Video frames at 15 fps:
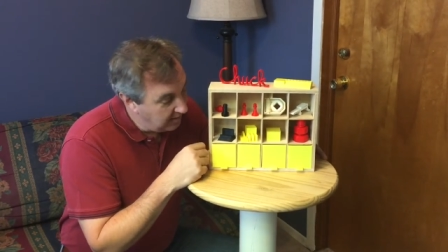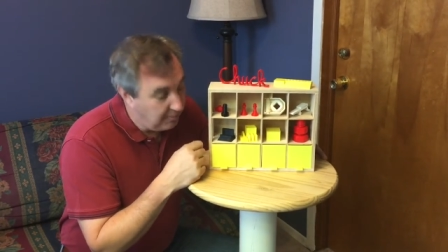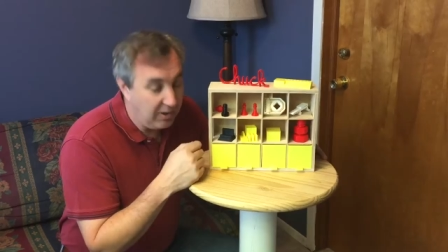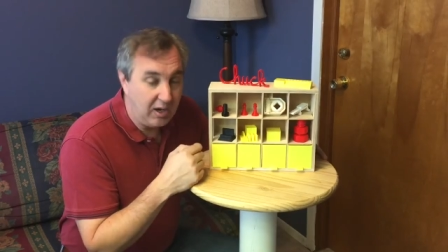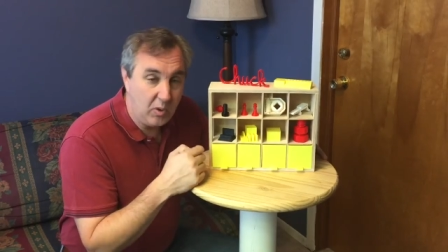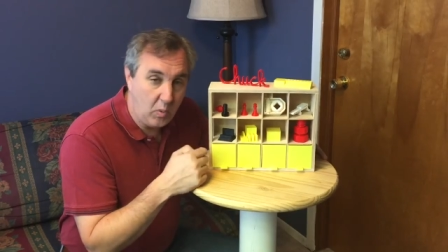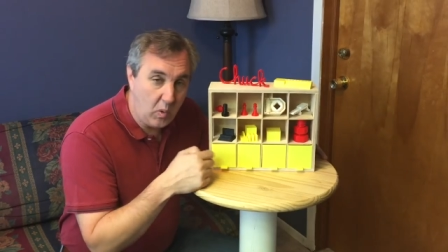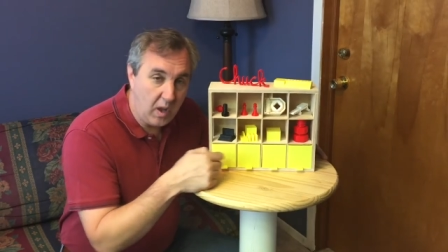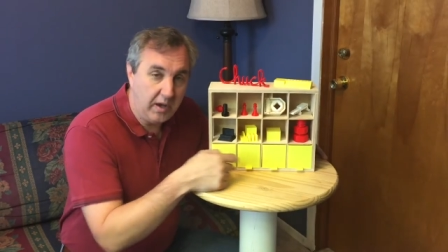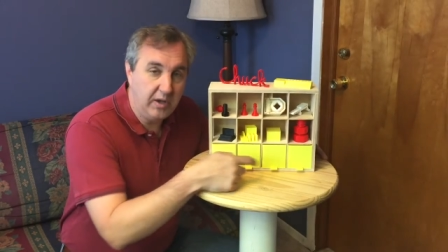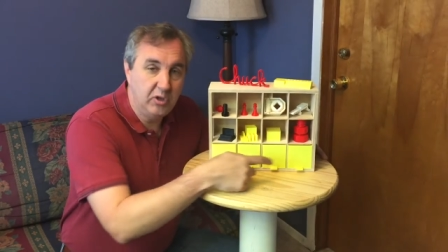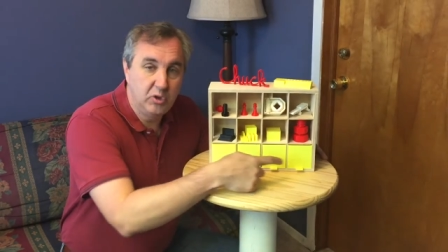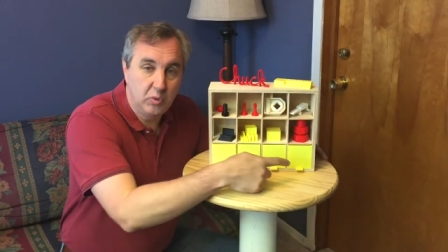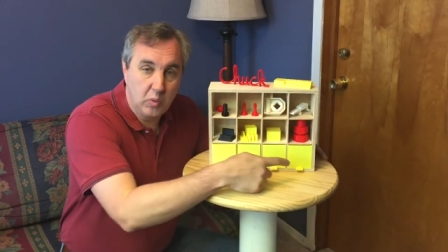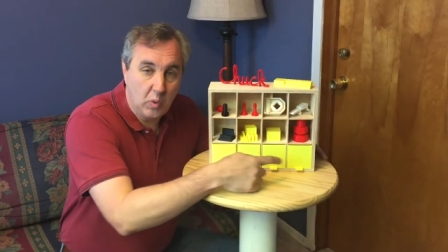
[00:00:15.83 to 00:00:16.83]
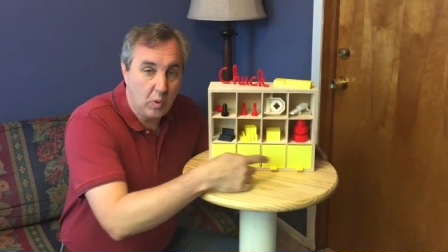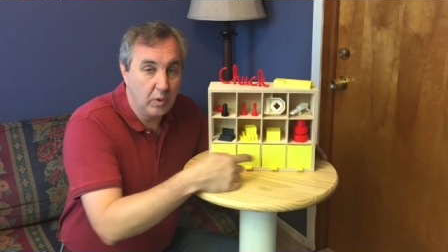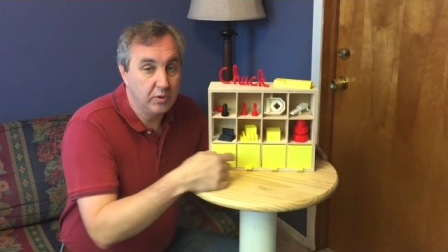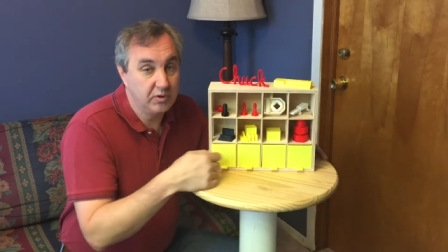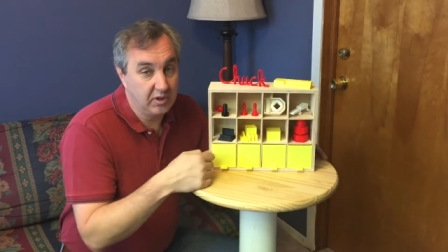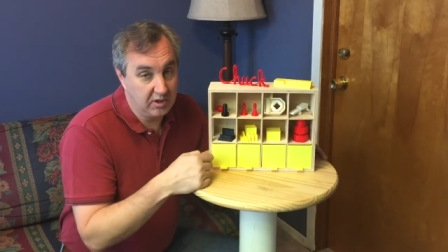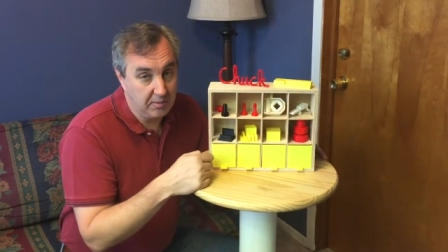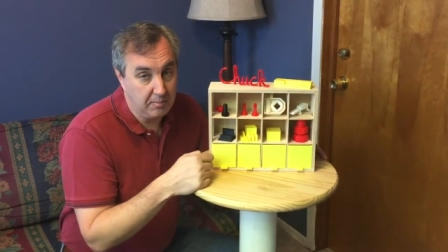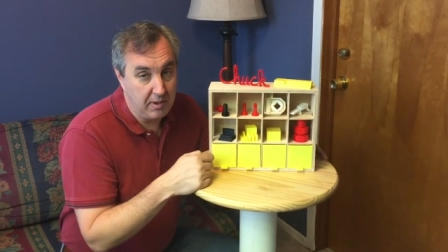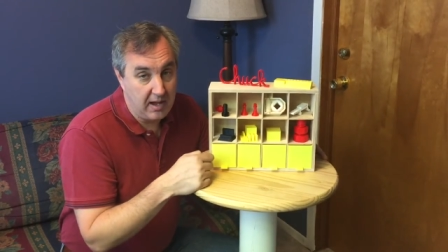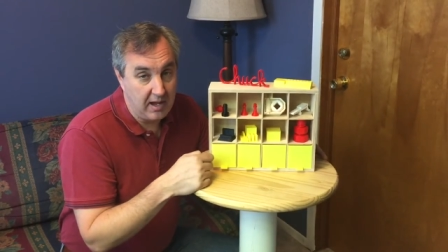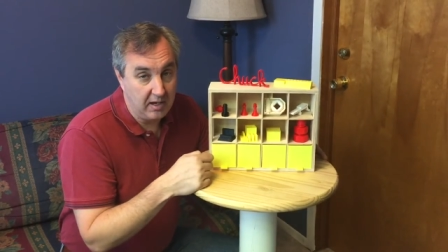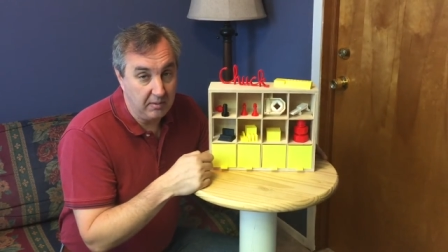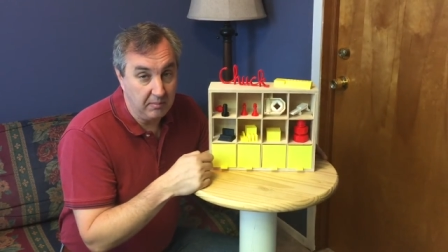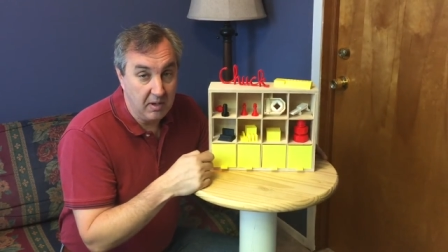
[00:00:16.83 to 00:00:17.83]
But I wanted drawers at the
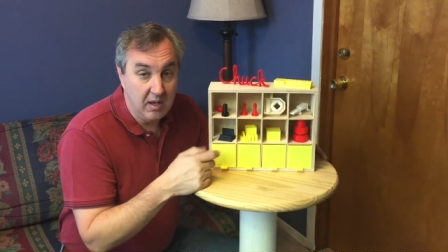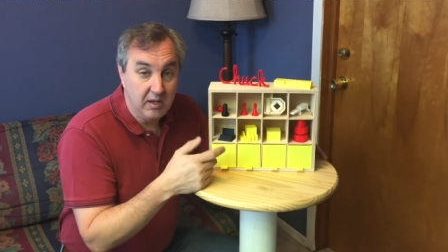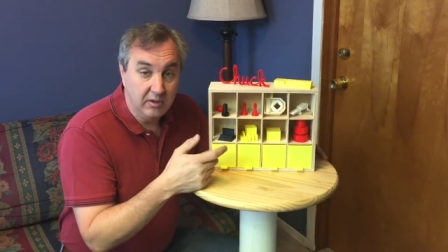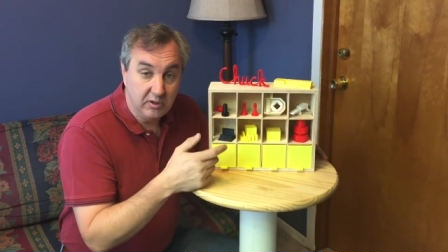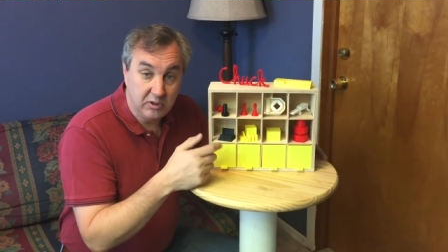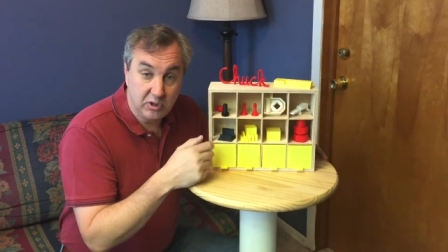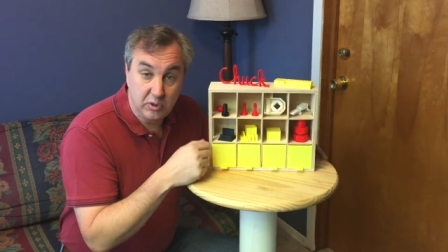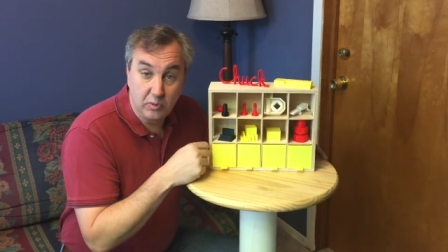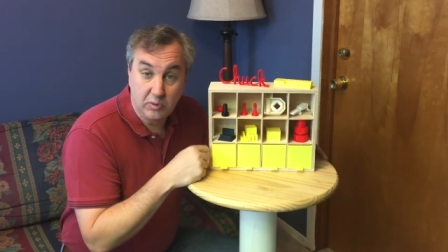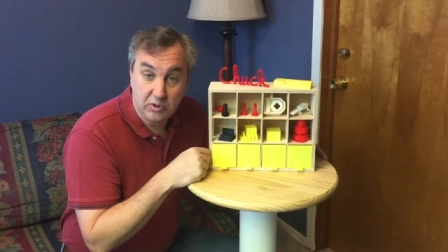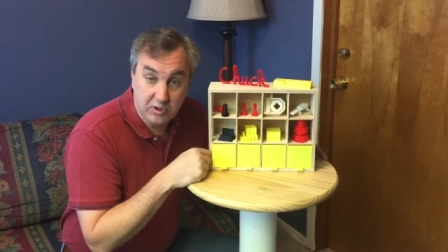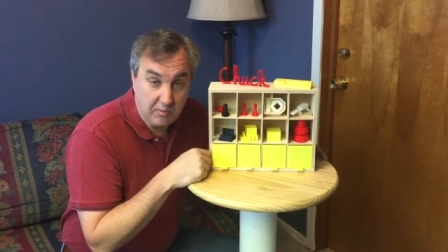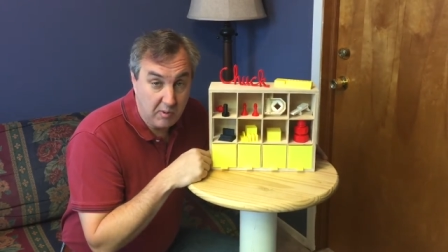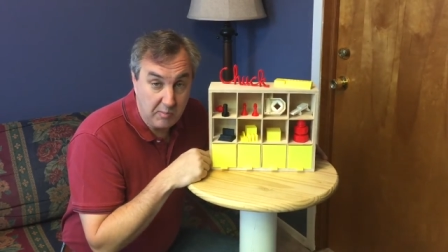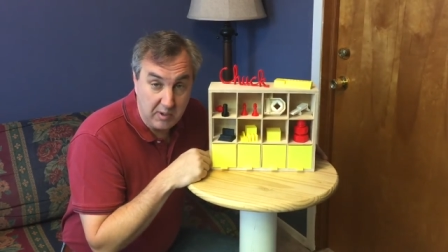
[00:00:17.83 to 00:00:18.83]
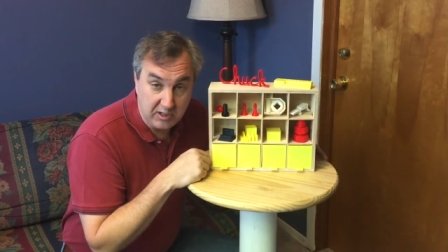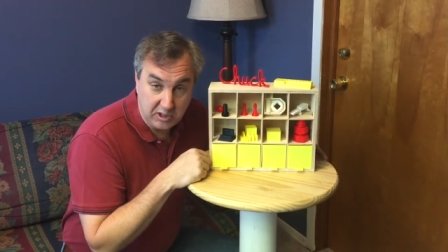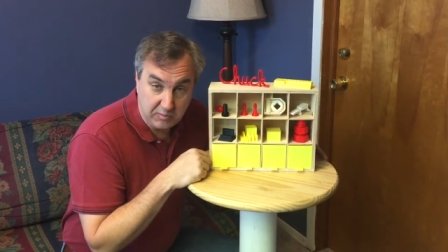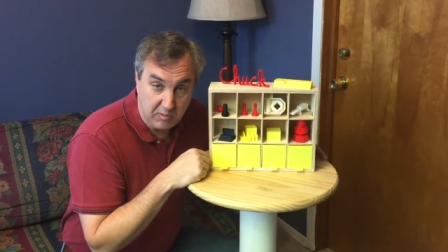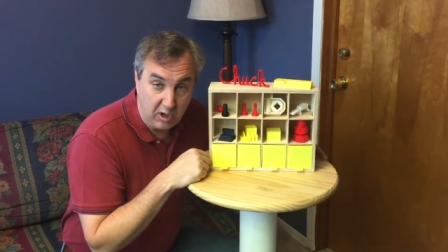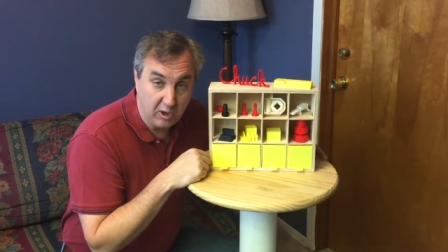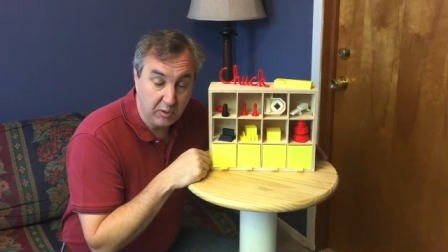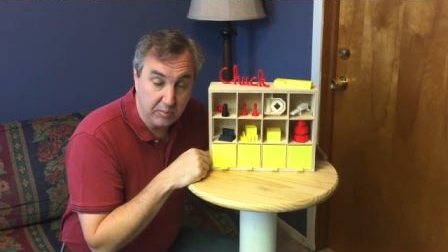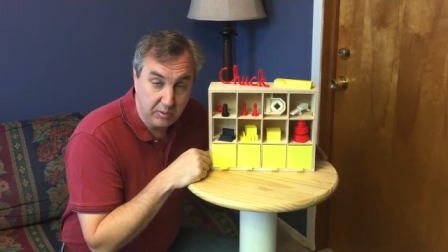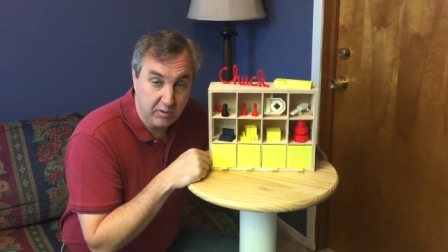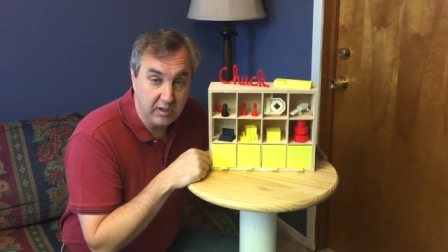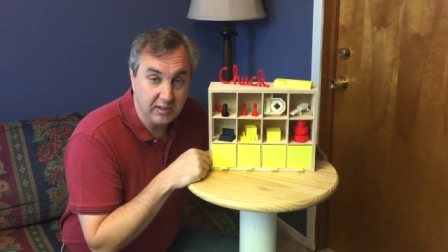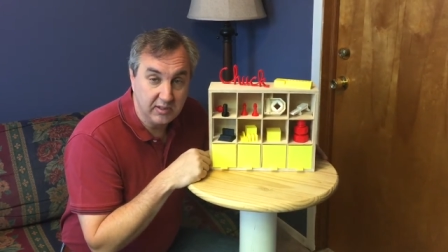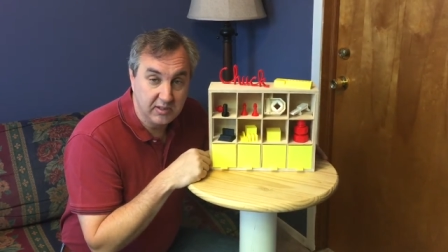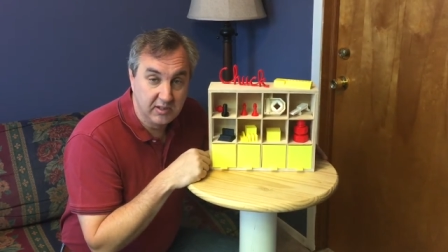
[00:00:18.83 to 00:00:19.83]
bottom to store some of my smaller
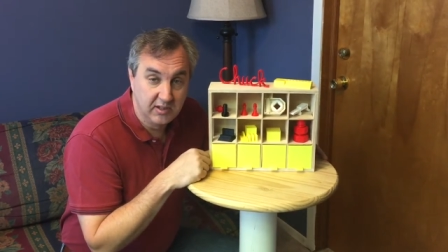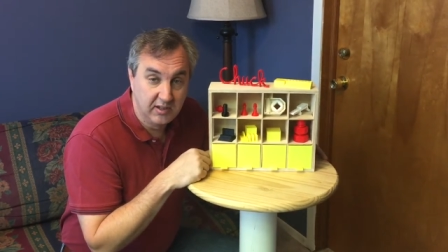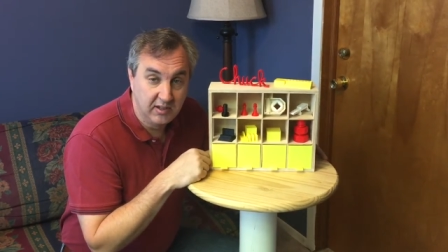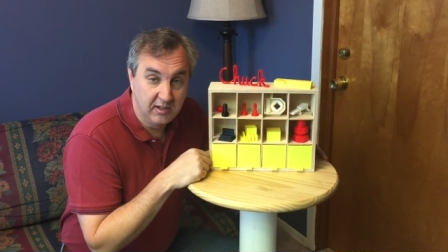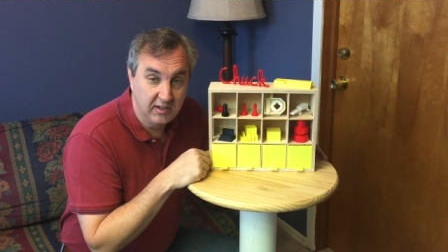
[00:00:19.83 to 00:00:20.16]
prints.